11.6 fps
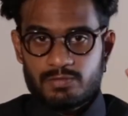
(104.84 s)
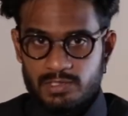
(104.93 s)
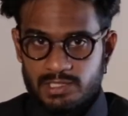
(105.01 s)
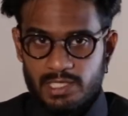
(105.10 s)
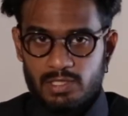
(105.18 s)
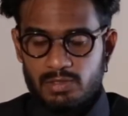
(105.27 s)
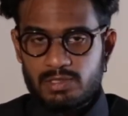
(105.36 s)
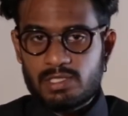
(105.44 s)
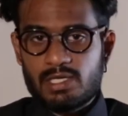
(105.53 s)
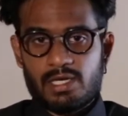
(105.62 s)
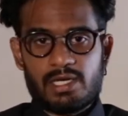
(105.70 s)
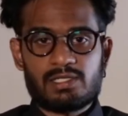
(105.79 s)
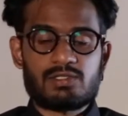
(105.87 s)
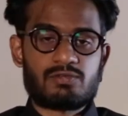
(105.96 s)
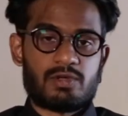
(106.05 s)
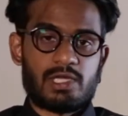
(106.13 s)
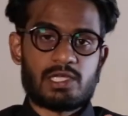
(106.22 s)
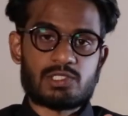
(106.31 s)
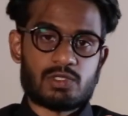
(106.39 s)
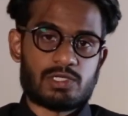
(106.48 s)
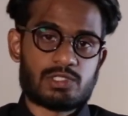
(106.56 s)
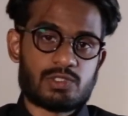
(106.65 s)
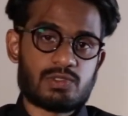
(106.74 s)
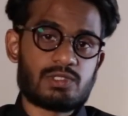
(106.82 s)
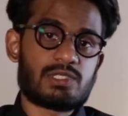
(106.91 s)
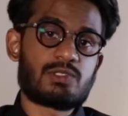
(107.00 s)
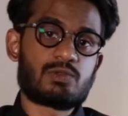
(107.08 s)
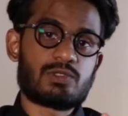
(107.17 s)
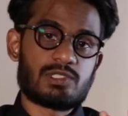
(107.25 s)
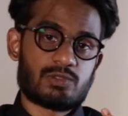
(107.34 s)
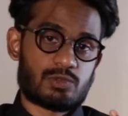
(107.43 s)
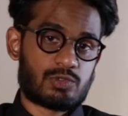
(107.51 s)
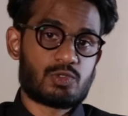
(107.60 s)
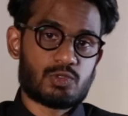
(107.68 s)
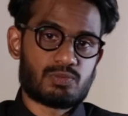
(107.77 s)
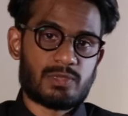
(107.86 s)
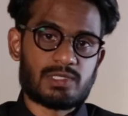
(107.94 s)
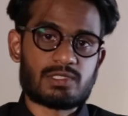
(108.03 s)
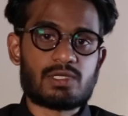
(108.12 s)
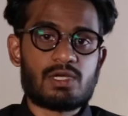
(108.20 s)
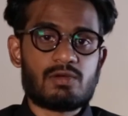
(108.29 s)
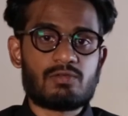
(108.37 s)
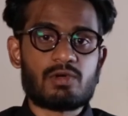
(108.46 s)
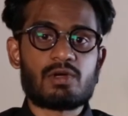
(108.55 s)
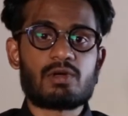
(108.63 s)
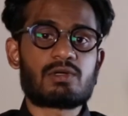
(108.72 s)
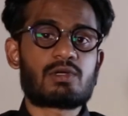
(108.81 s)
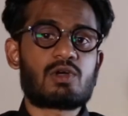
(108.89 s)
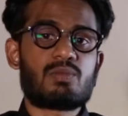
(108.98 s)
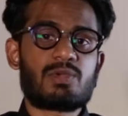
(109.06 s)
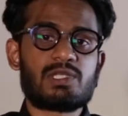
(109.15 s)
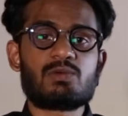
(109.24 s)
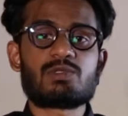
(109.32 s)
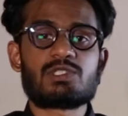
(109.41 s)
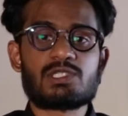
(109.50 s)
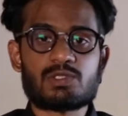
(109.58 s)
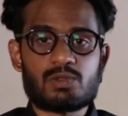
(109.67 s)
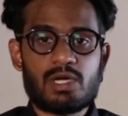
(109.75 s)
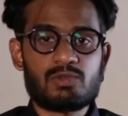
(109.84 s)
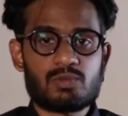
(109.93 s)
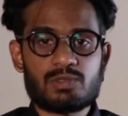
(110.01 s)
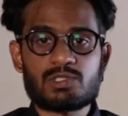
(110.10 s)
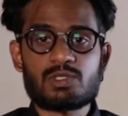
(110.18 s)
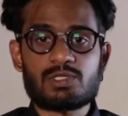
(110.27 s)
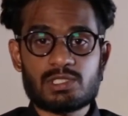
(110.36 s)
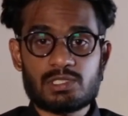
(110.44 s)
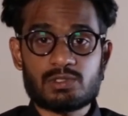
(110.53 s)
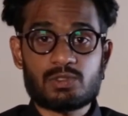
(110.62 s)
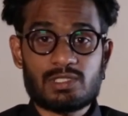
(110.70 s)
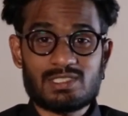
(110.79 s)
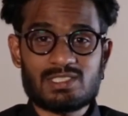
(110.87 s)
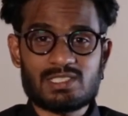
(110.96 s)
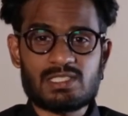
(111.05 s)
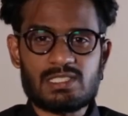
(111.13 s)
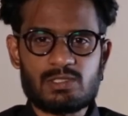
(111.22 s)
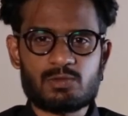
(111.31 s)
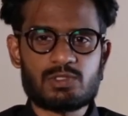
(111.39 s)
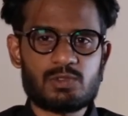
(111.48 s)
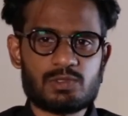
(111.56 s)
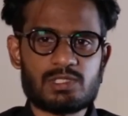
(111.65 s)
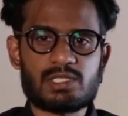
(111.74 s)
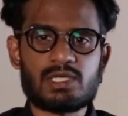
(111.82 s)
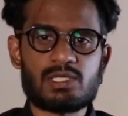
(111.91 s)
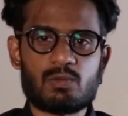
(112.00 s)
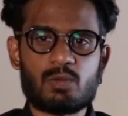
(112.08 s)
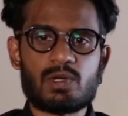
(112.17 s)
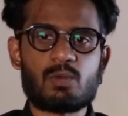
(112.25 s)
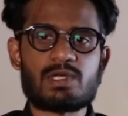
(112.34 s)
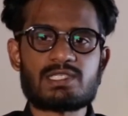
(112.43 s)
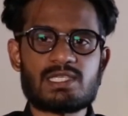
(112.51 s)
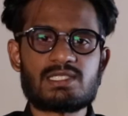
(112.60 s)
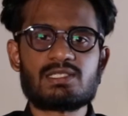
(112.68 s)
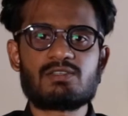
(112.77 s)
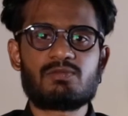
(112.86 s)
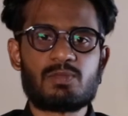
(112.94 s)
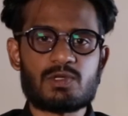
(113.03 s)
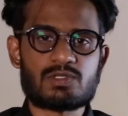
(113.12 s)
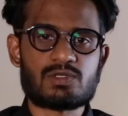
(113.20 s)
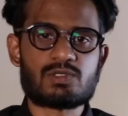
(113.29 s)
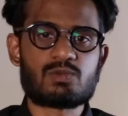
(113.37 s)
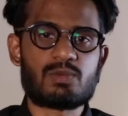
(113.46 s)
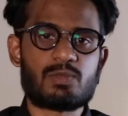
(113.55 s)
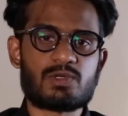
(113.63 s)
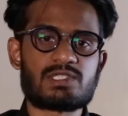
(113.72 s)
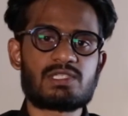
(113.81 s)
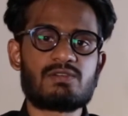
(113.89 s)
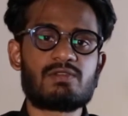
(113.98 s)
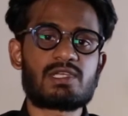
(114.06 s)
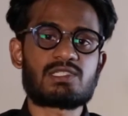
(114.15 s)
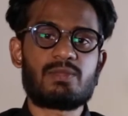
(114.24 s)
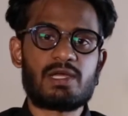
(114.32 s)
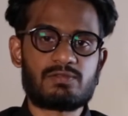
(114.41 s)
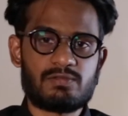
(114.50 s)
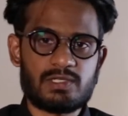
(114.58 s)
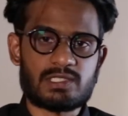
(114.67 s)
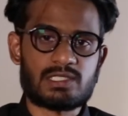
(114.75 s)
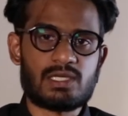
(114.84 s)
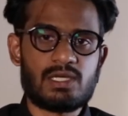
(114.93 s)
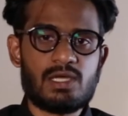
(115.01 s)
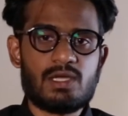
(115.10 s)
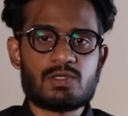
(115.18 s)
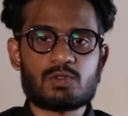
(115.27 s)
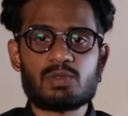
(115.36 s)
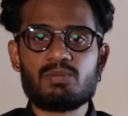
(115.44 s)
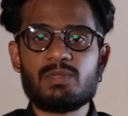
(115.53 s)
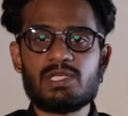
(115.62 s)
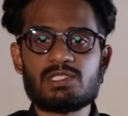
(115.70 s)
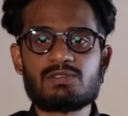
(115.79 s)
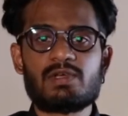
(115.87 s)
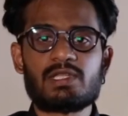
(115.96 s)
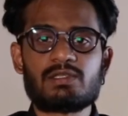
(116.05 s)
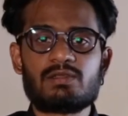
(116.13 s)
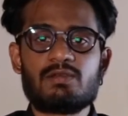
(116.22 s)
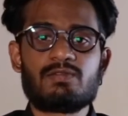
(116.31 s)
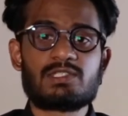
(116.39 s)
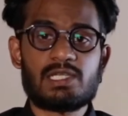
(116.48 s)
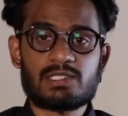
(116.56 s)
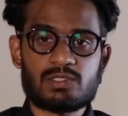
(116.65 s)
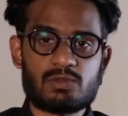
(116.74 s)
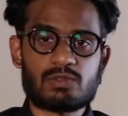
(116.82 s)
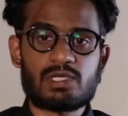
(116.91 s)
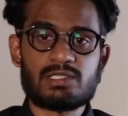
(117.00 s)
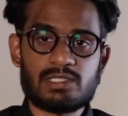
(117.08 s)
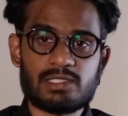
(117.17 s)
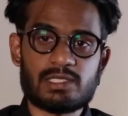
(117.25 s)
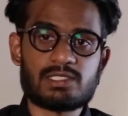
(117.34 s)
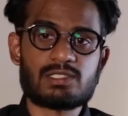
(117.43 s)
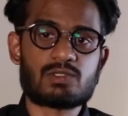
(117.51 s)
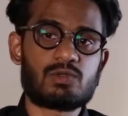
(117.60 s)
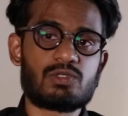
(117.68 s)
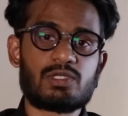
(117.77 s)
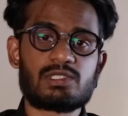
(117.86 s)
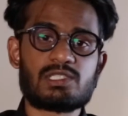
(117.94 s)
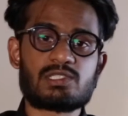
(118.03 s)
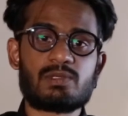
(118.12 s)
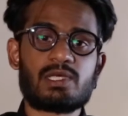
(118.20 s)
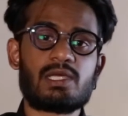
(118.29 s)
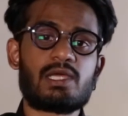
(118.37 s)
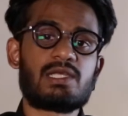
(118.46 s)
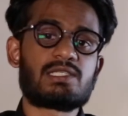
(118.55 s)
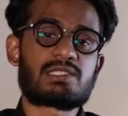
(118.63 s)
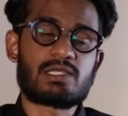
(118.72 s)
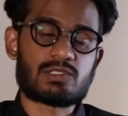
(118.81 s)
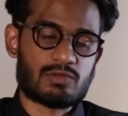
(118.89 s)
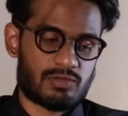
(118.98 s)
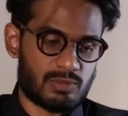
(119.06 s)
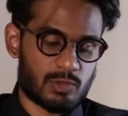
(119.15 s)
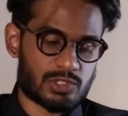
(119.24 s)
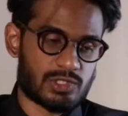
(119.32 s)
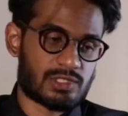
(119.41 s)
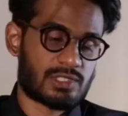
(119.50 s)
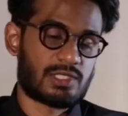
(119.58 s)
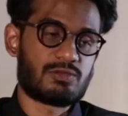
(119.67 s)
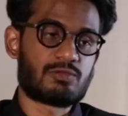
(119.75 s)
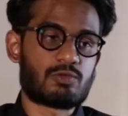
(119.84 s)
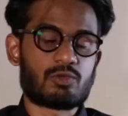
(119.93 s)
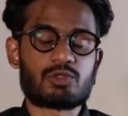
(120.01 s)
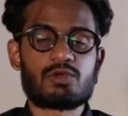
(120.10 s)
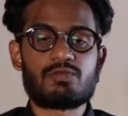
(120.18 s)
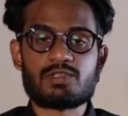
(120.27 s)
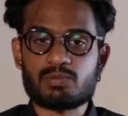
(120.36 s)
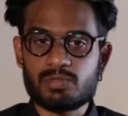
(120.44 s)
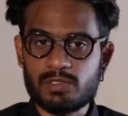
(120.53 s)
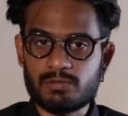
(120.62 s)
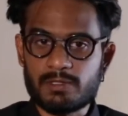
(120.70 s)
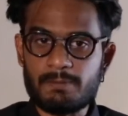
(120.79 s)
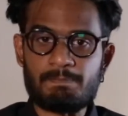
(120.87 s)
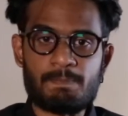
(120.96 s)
The second identified HR issue is recruitment. The company was described to be strategically recruiting in a way where sensitive persons were perceived as a bad fit. So it means that the selected candidates could not display any signs of emotions in front of a superior.